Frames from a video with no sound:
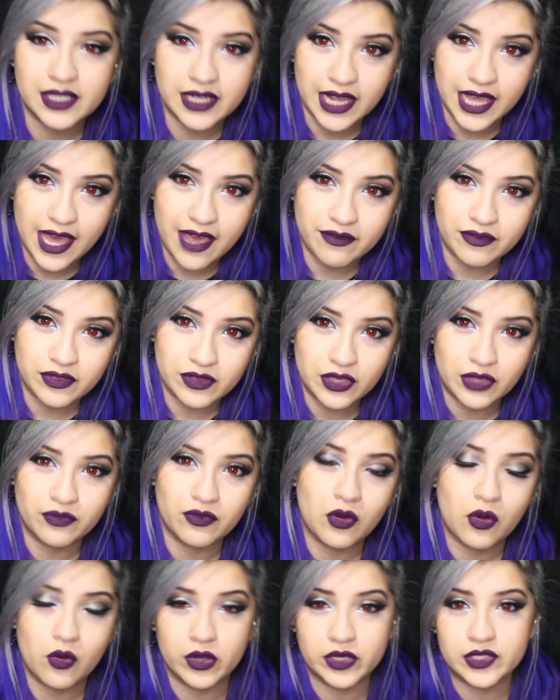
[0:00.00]
And I have, you know,
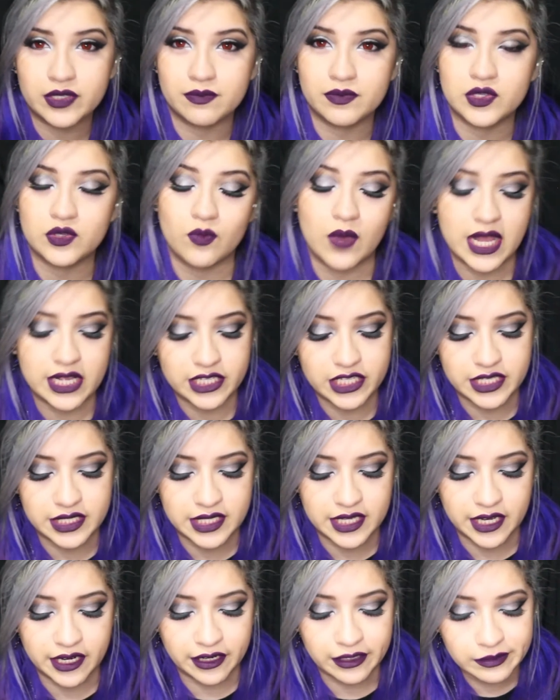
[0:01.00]
of course, some swatches
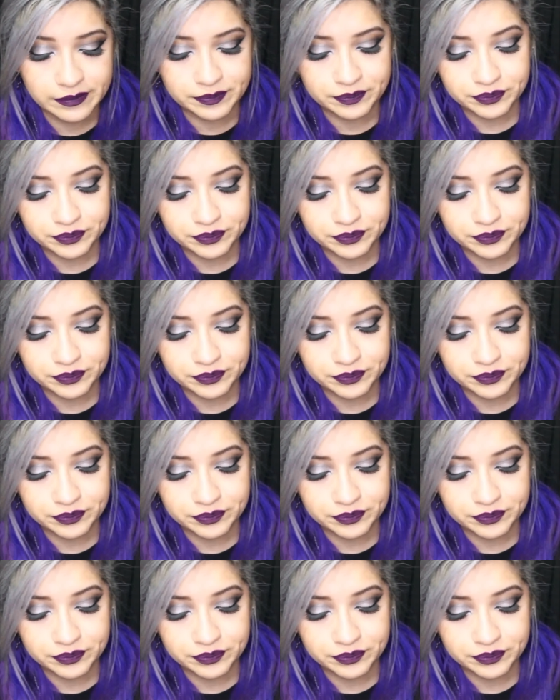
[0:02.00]
here.